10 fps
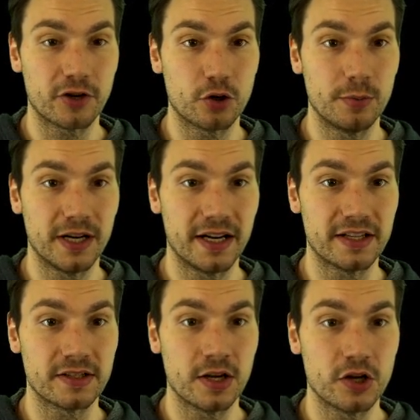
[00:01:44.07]
a
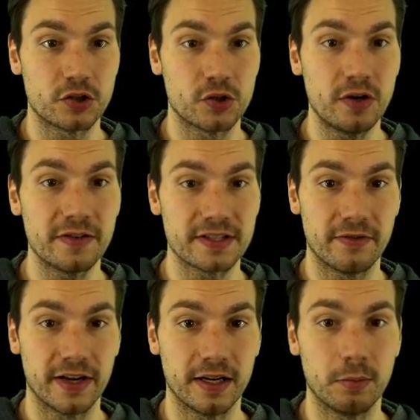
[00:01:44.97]
Kubernetes service
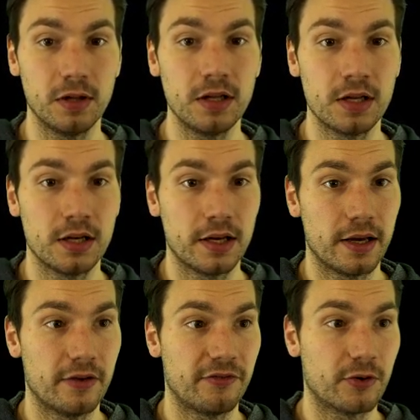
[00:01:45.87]
available
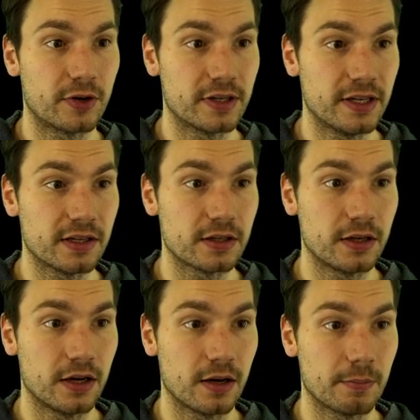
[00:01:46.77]
for the
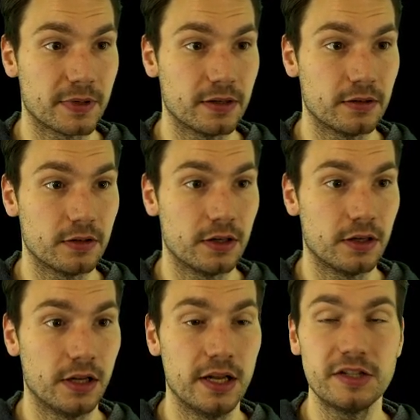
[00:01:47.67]

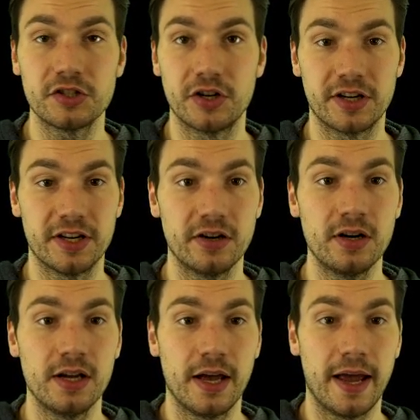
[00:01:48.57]
listener here.
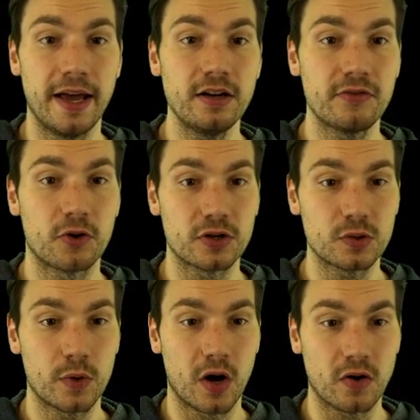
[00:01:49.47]
And of
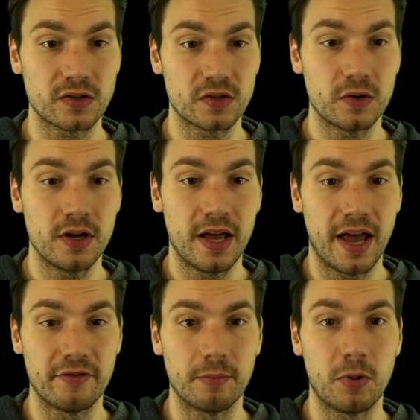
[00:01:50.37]
course, we also
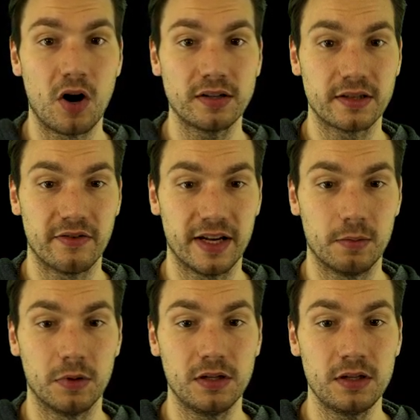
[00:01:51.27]
have a pod
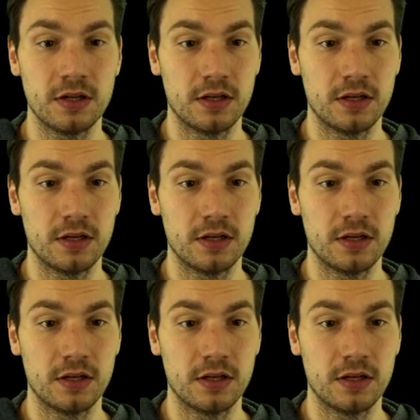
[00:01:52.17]
available,